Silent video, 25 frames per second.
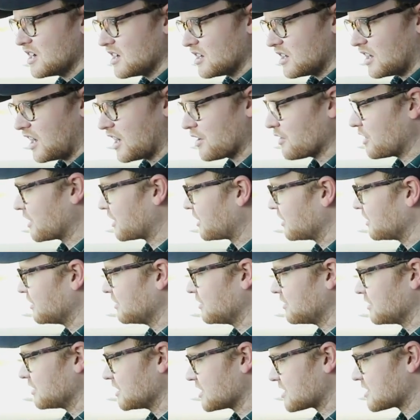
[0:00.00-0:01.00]
I
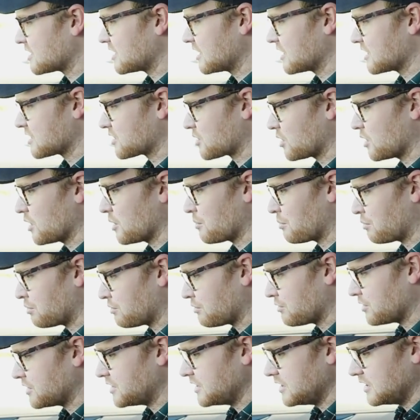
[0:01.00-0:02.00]
reckon this thing's got a
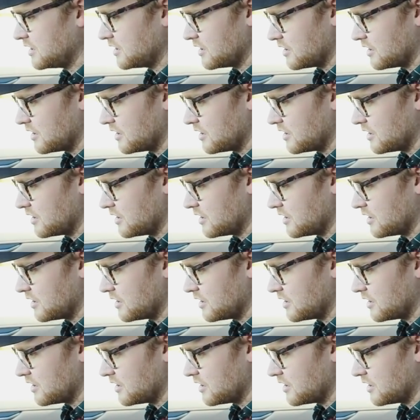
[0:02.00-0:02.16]
pretty